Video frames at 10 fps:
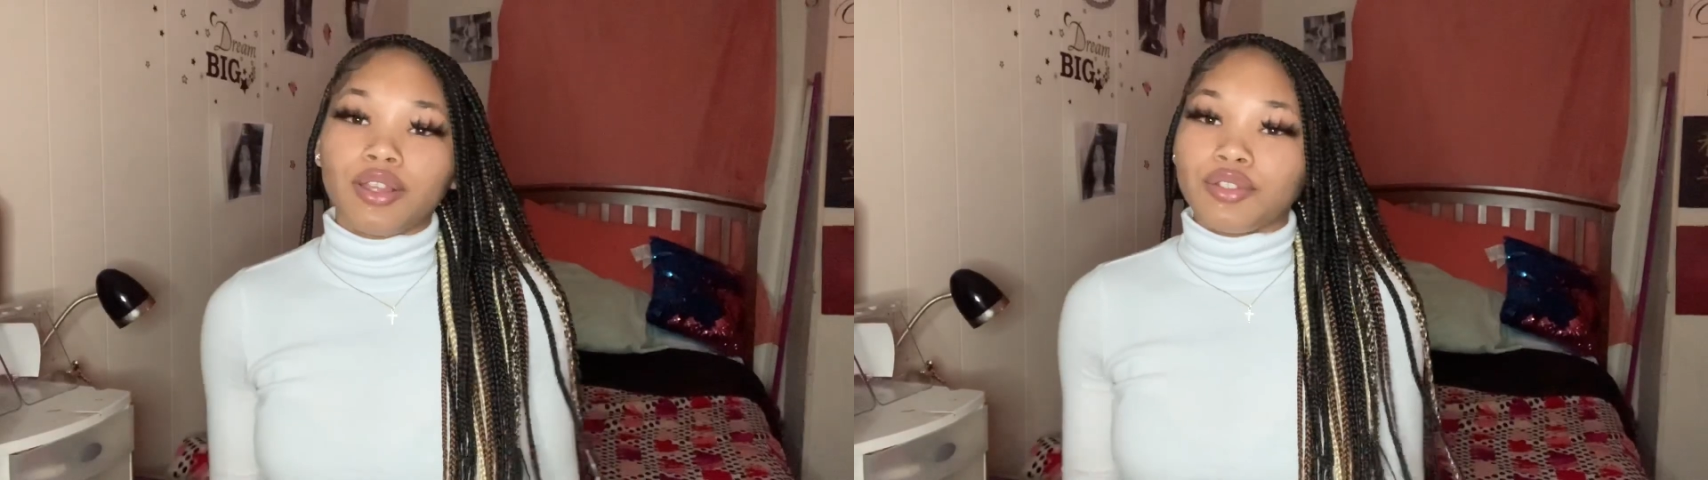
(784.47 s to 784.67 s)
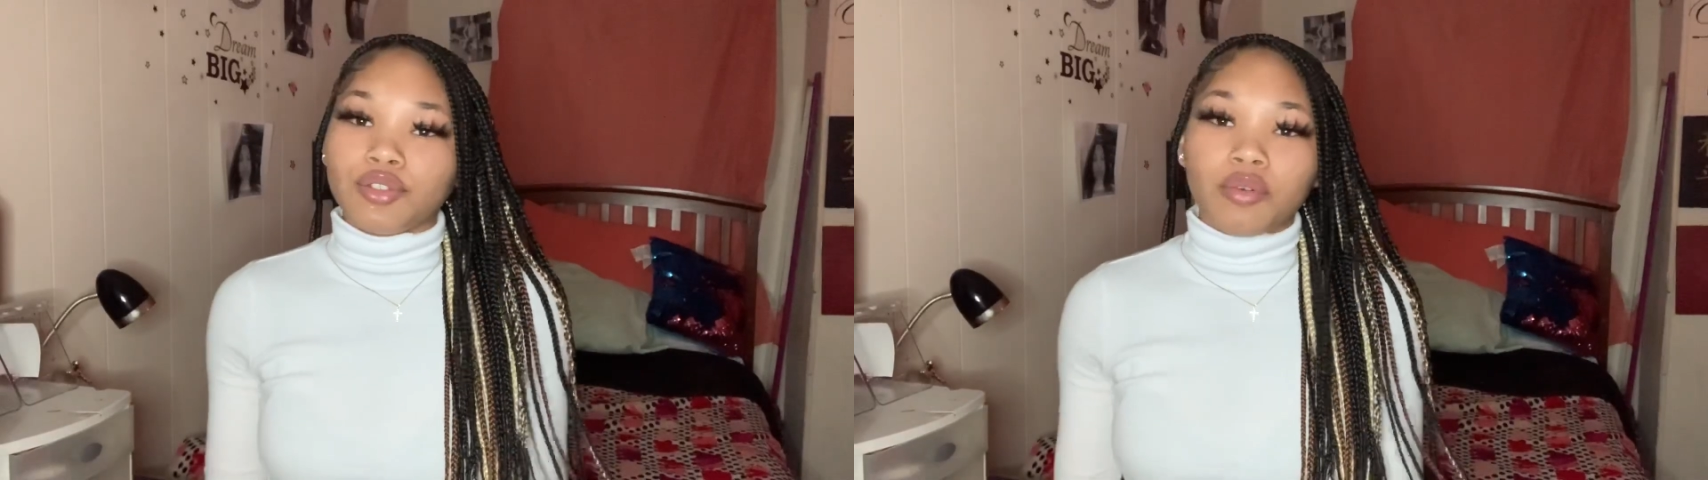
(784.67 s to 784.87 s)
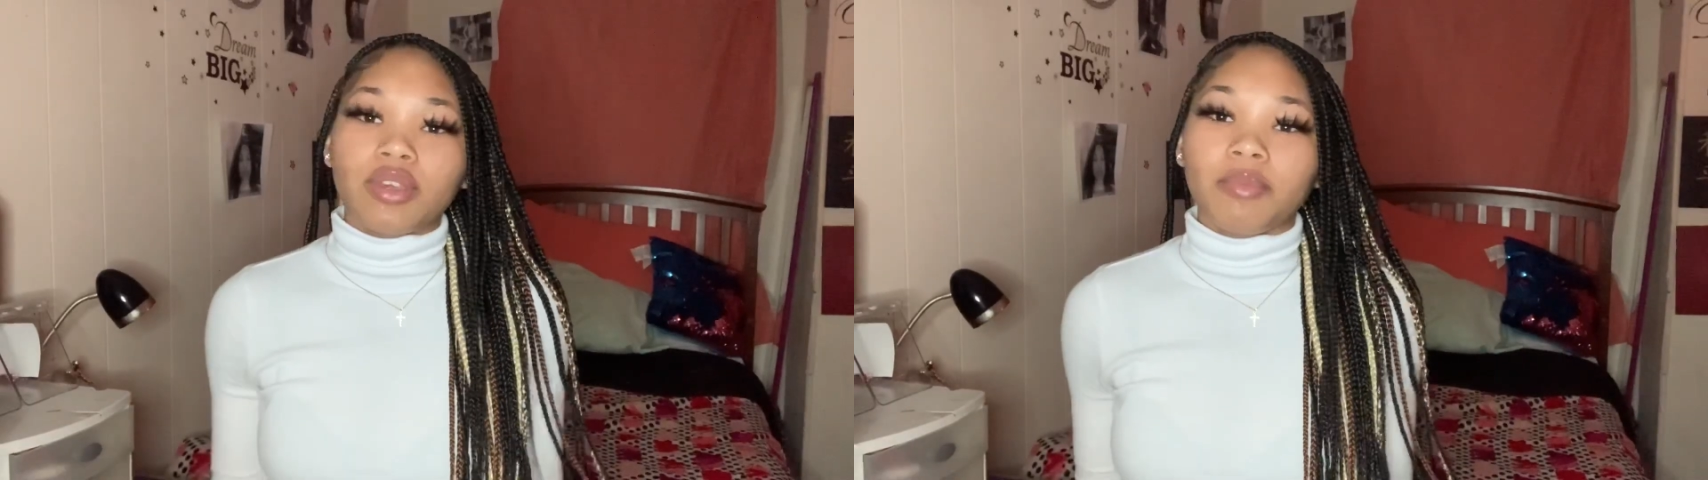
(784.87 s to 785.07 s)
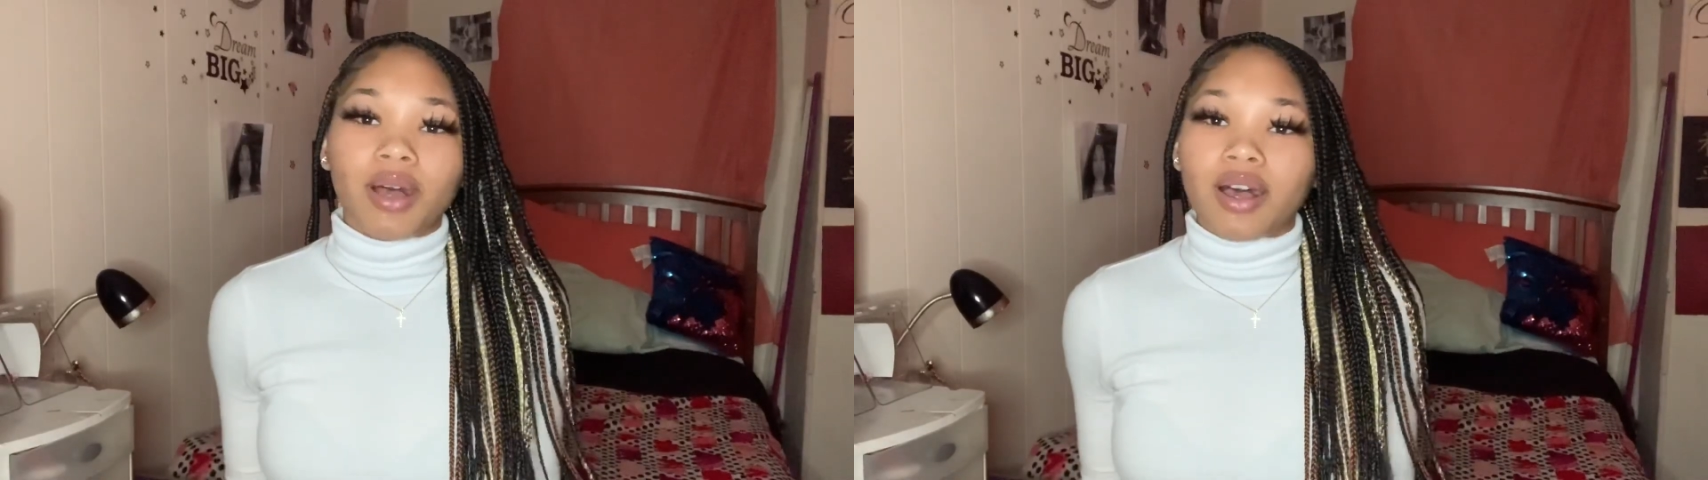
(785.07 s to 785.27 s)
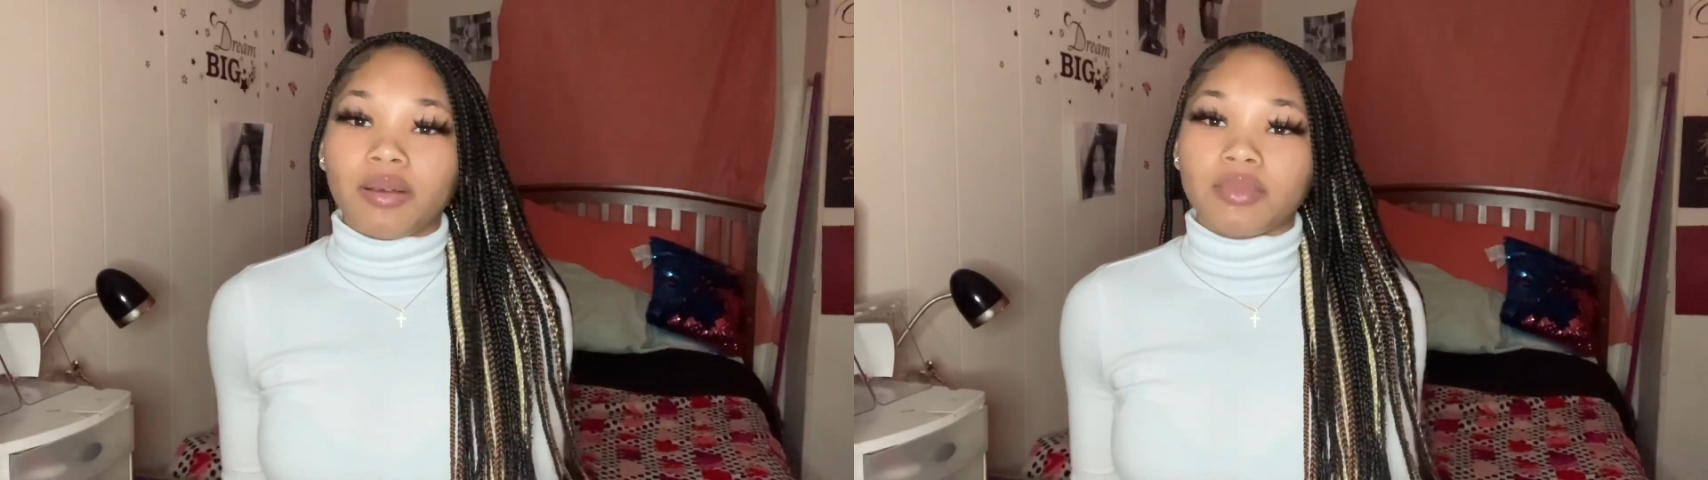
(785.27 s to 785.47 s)
Don't get
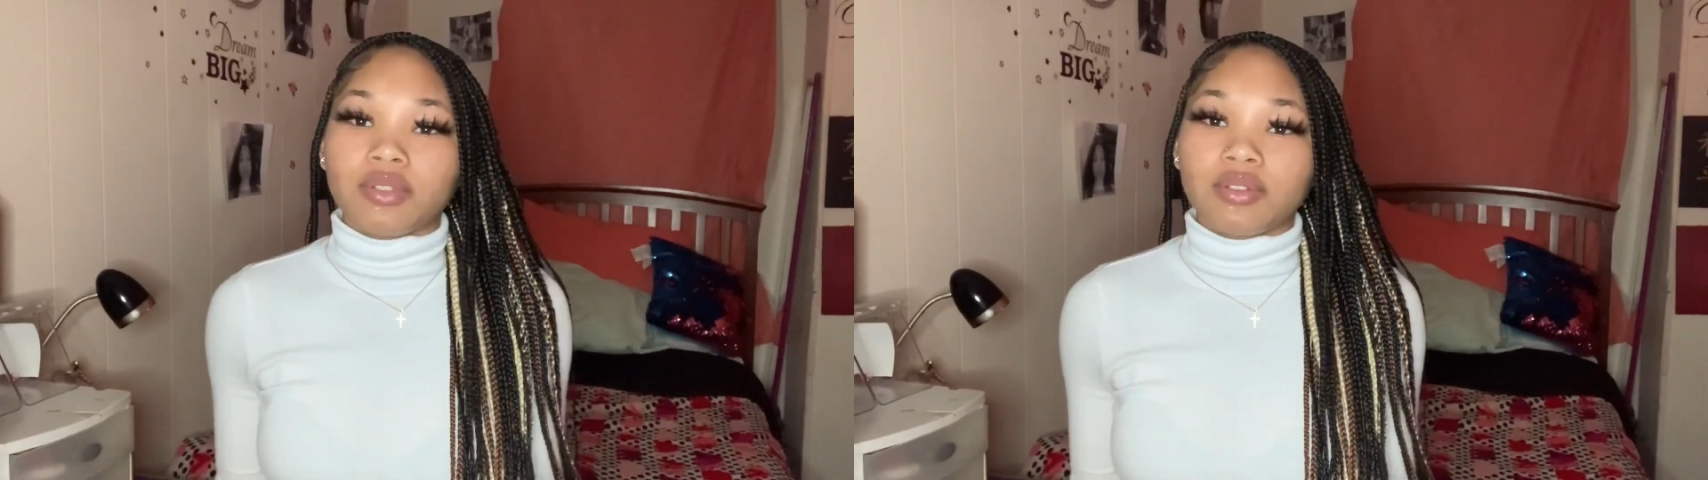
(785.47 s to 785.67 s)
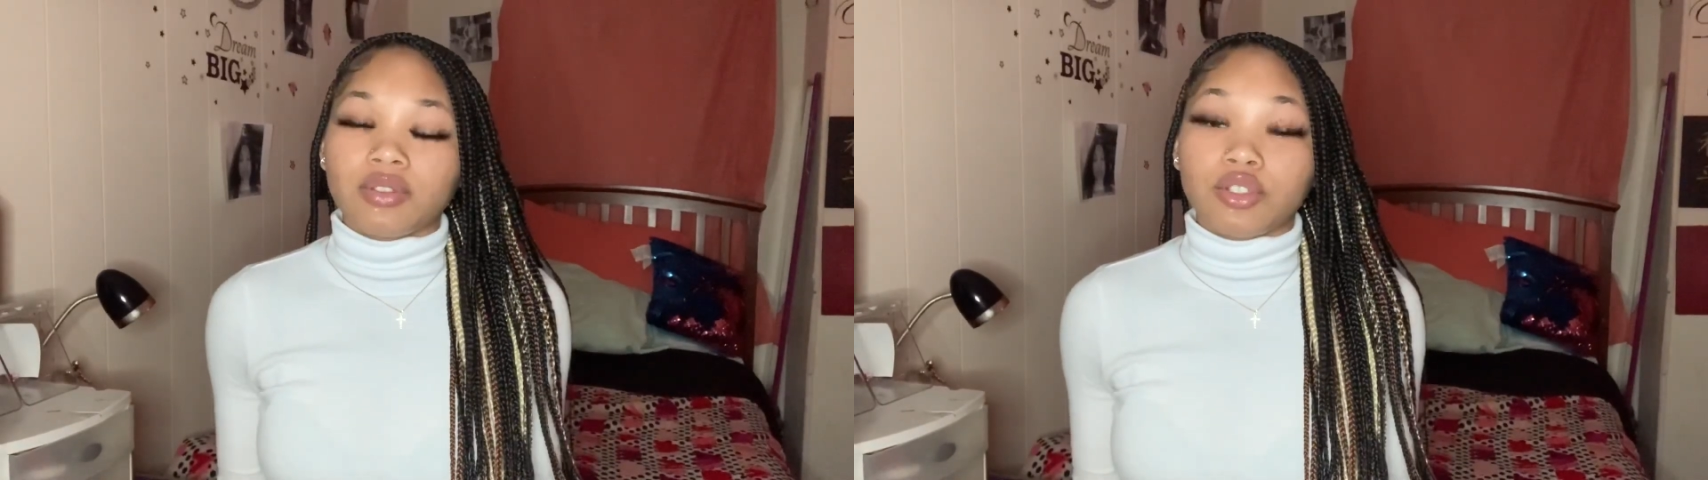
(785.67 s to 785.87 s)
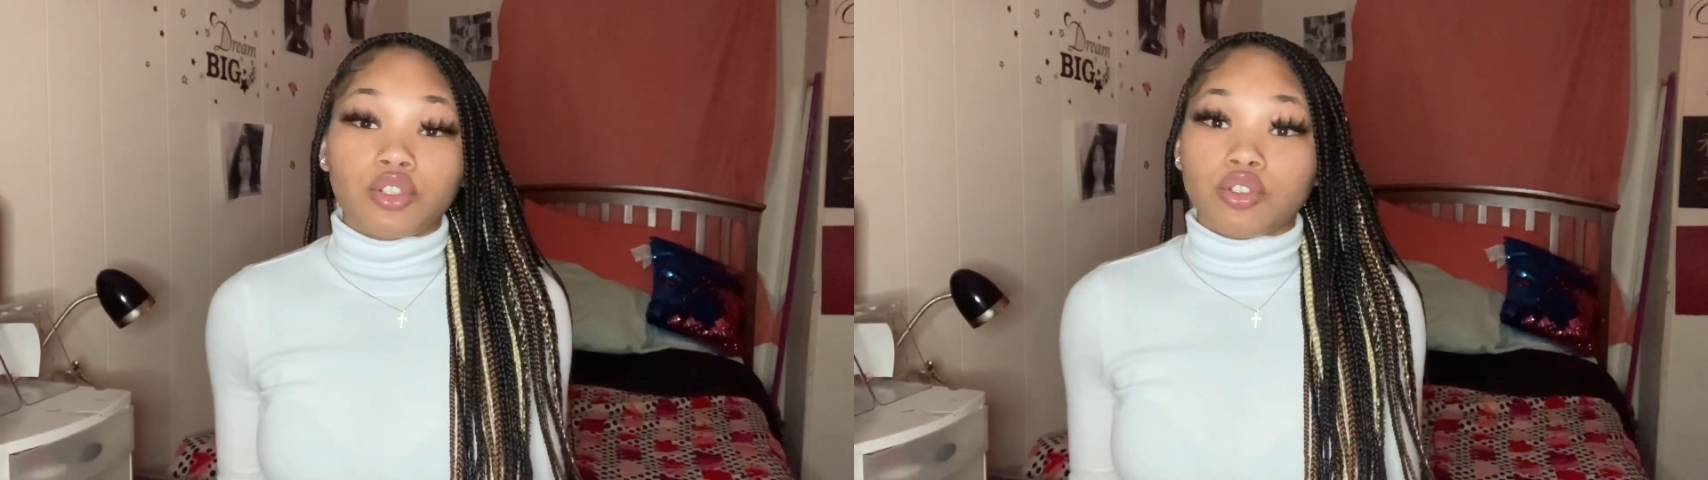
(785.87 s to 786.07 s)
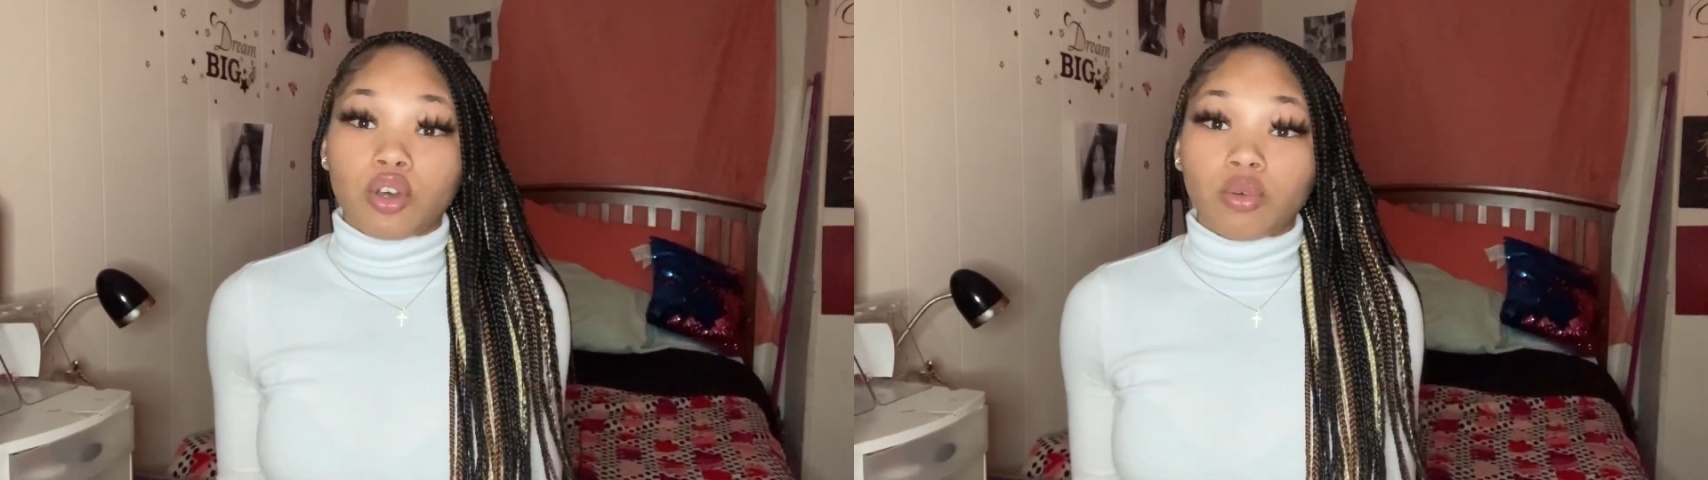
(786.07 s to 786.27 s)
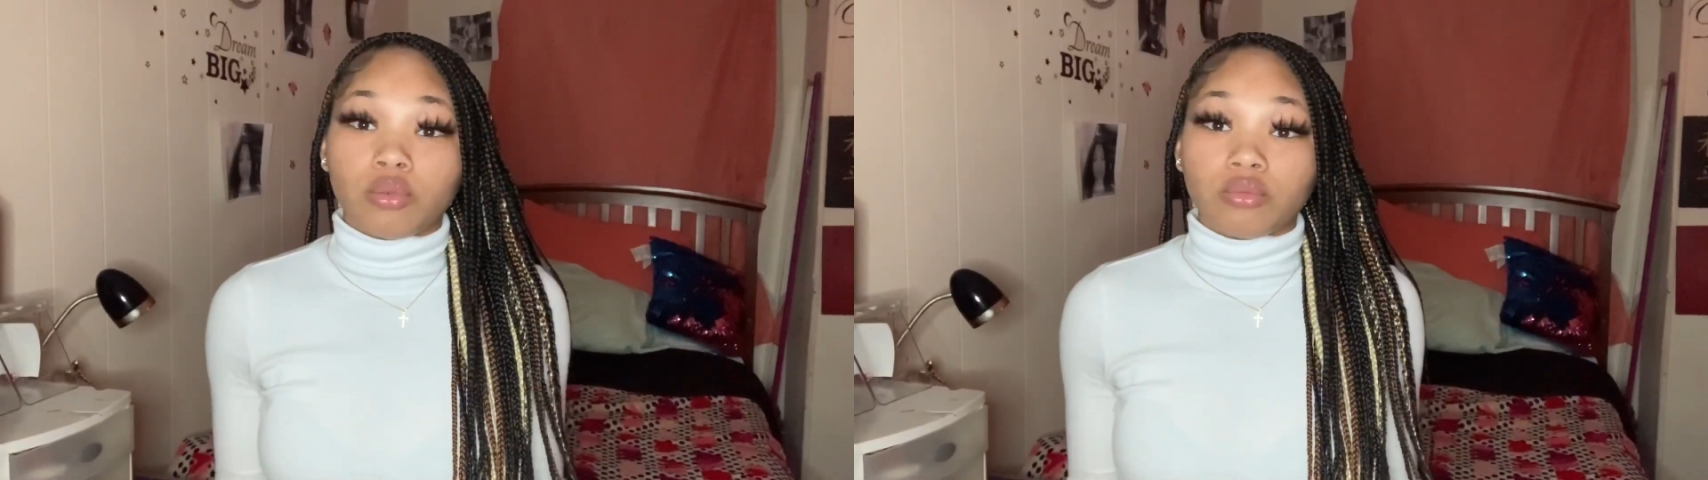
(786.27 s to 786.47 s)
bopped. Just
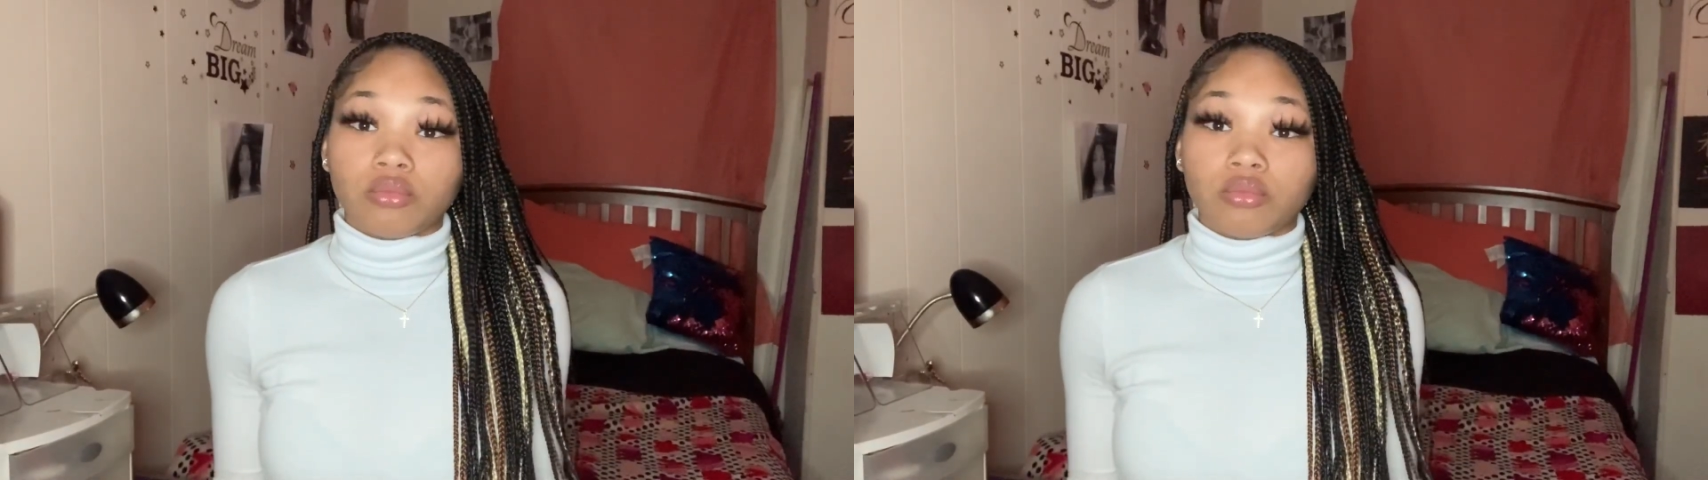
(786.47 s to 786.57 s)
don't.